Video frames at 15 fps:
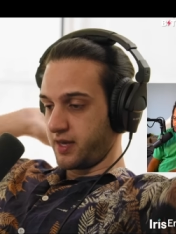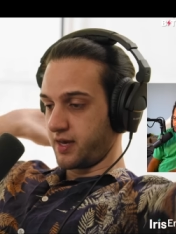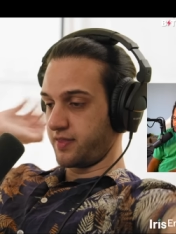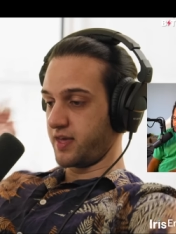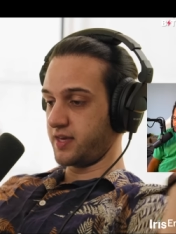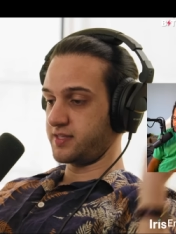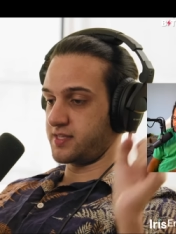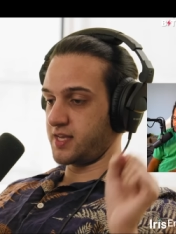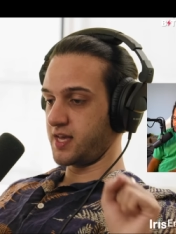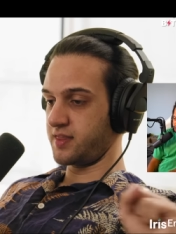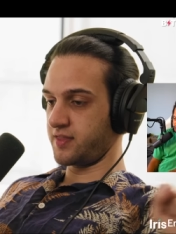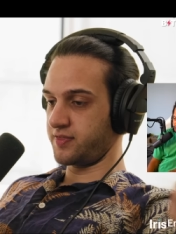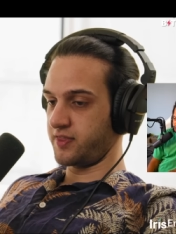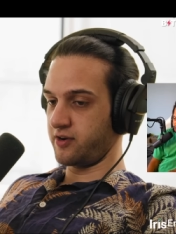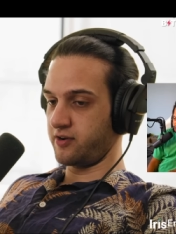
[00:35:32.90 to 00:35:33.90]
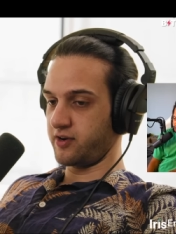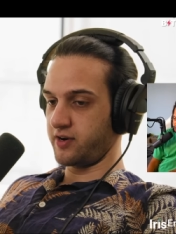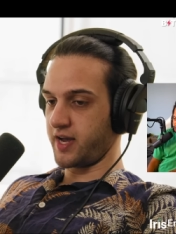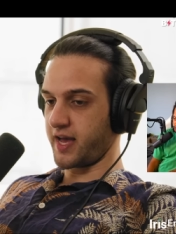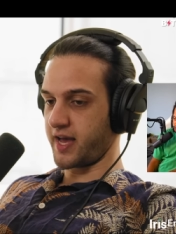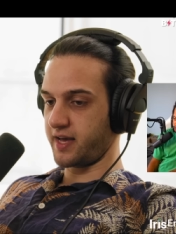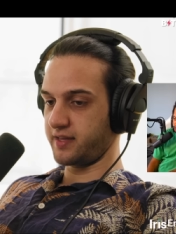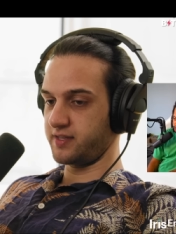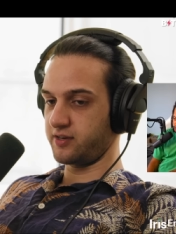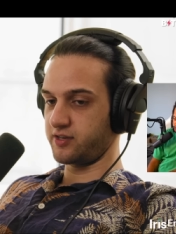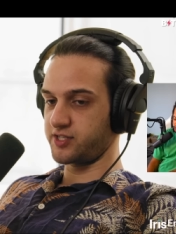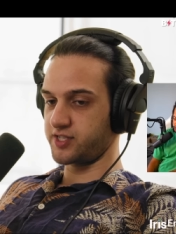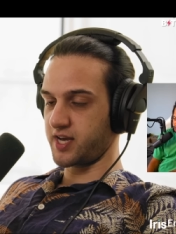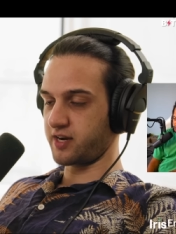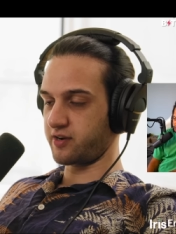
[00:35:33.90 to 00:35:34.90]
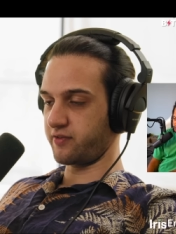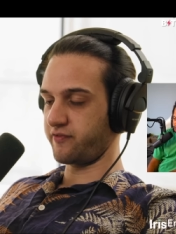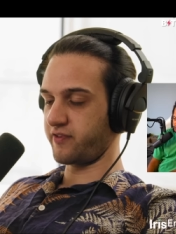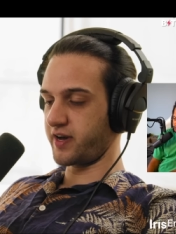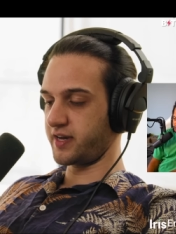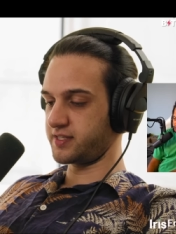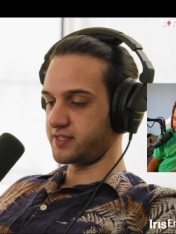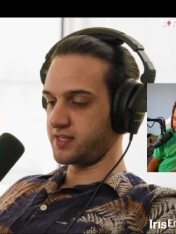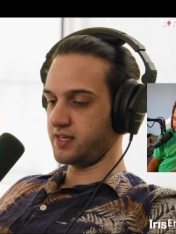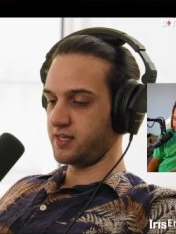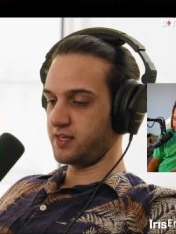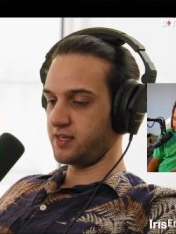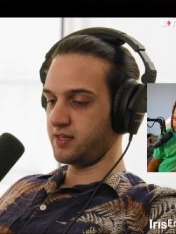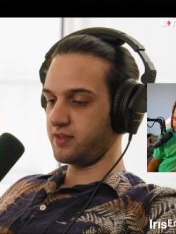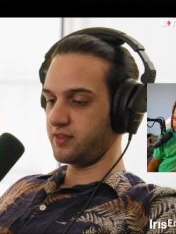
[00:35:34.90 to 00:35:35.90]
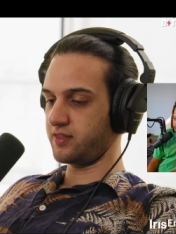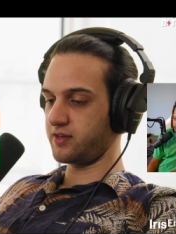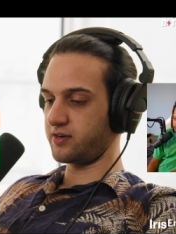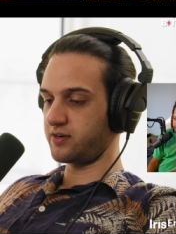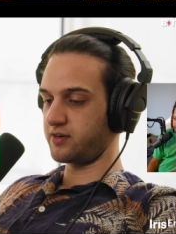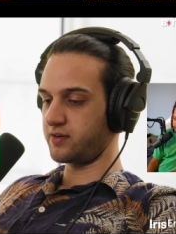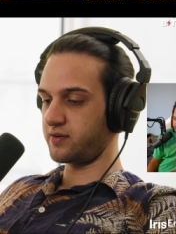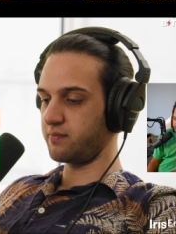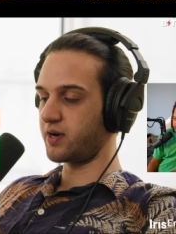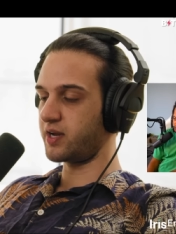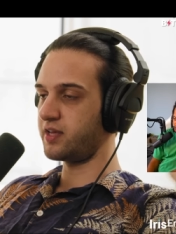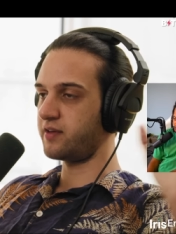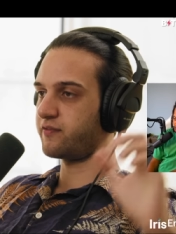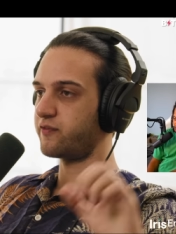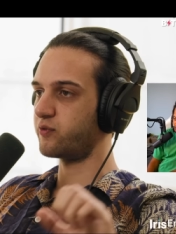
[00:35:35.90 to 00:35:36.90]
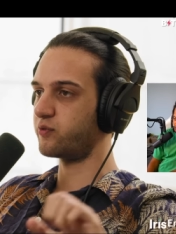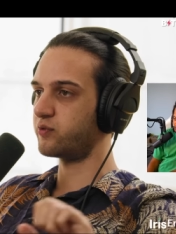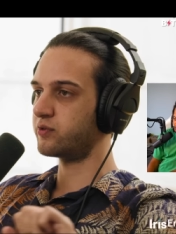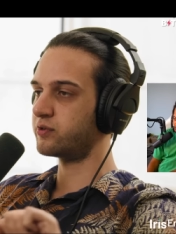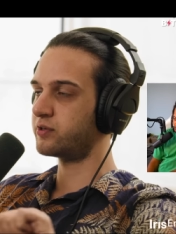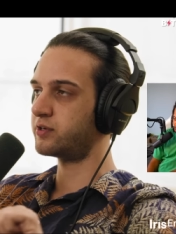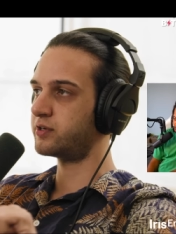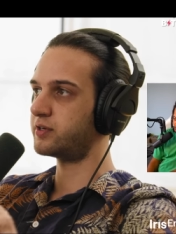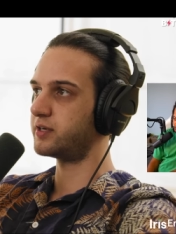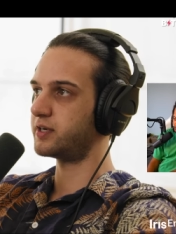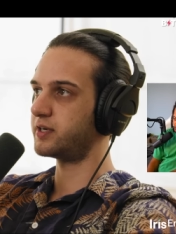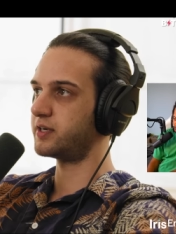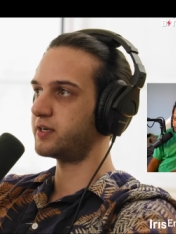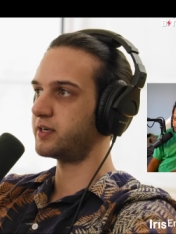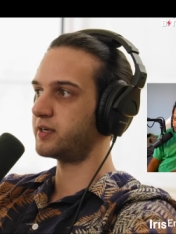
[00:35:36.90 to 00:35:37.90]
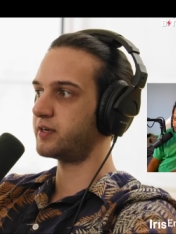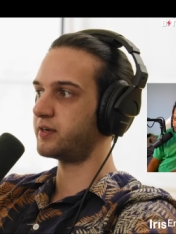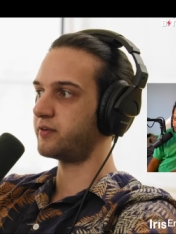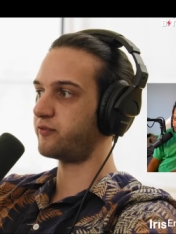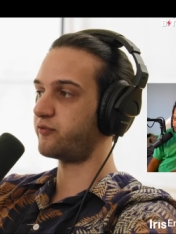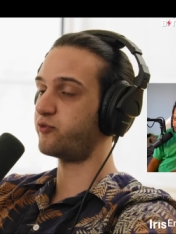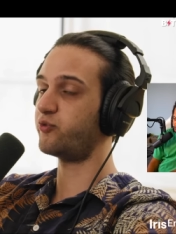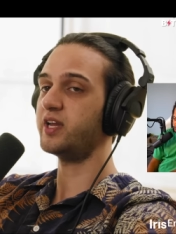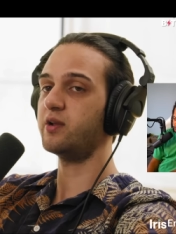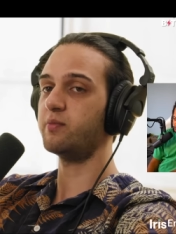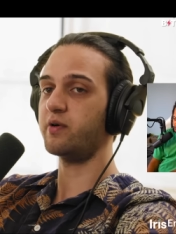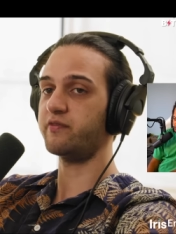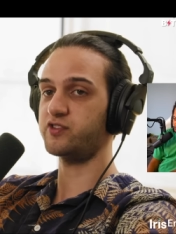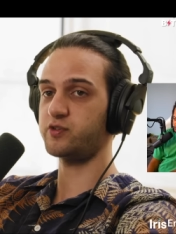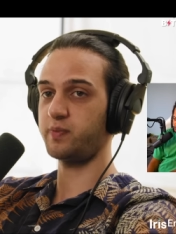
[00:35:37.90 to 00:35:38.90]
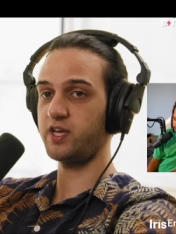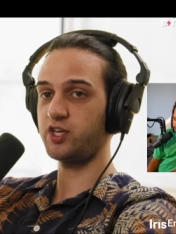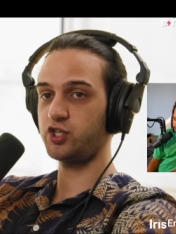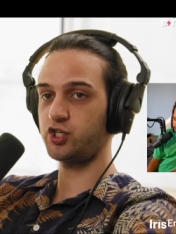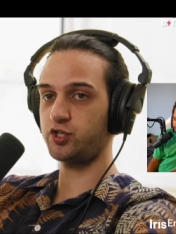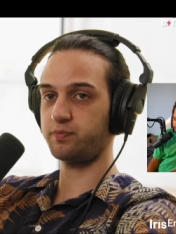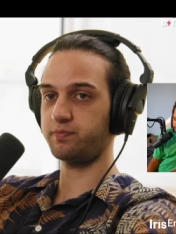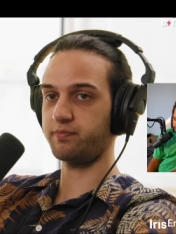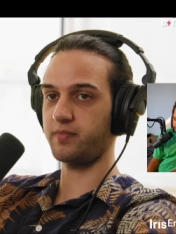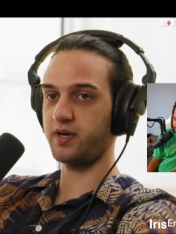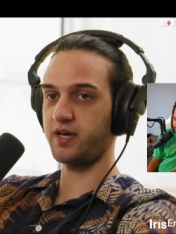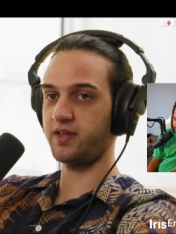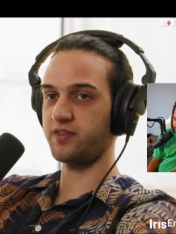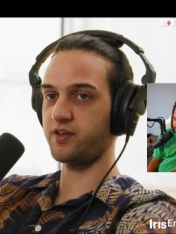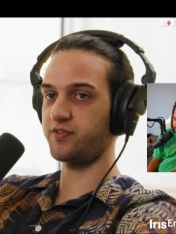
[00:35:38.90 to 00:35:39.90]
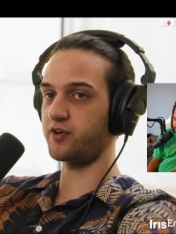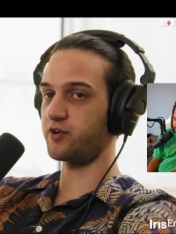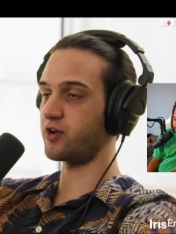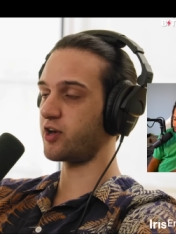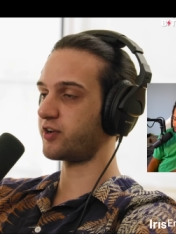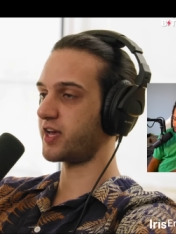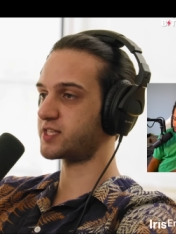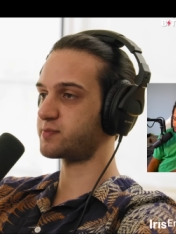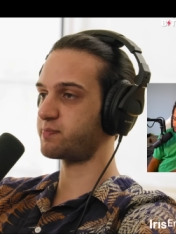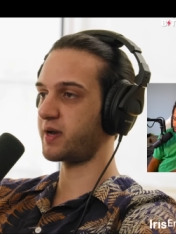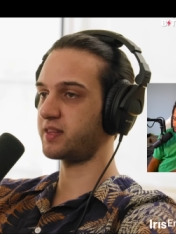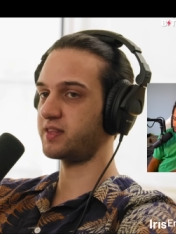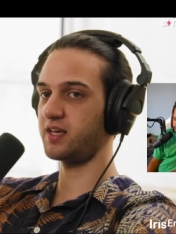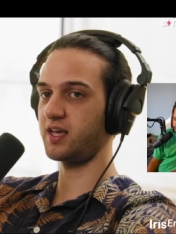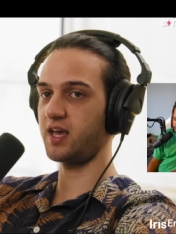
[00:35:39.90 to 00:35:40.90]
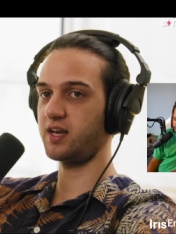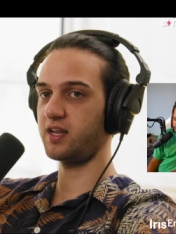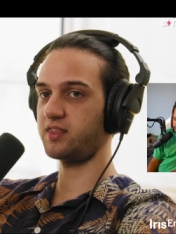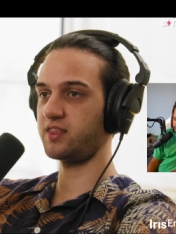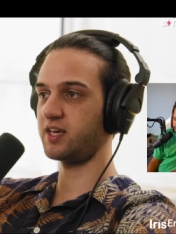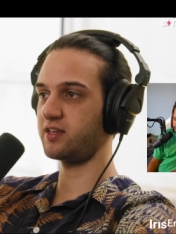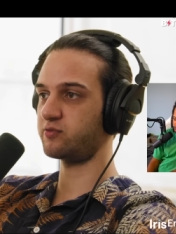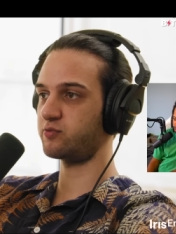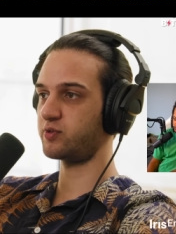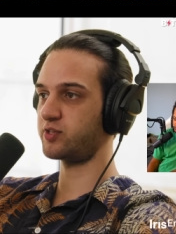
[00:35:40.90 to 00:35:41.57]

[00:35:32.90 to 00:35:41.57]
Yeah, they say that they're sacrificing their money for freedom of speech, and that they're not expecting anything in